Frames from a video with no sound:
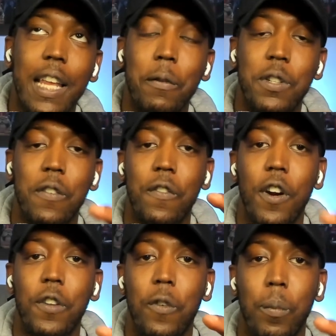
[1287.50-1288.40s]
I think it was the
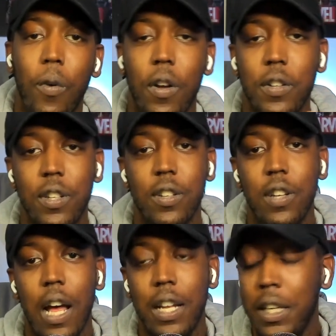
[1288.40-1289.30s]
verse for
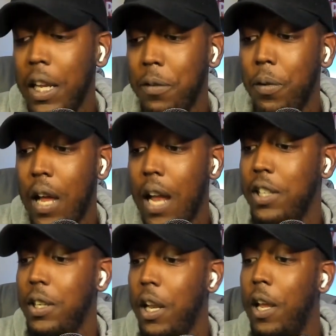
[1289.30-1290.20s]
Bronson. I think that's what
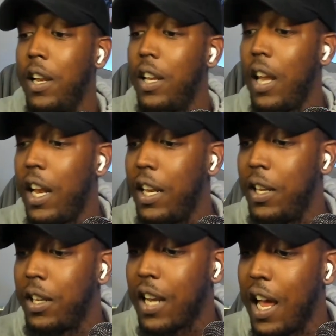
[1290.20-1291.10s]
honestly that
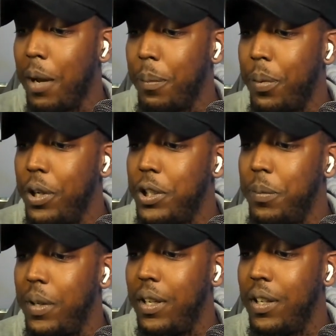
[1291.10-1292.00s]
kind of
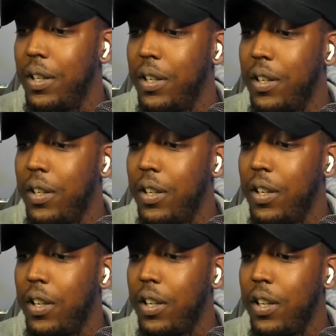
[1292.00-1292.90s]
pushed me
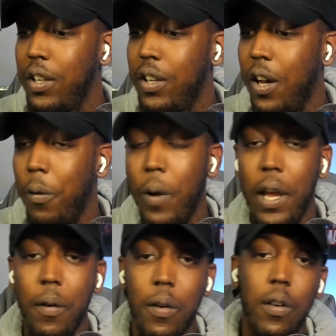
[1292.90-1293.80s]

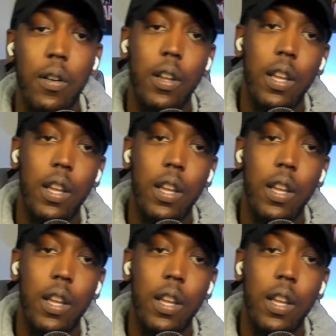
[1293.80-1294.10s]
away.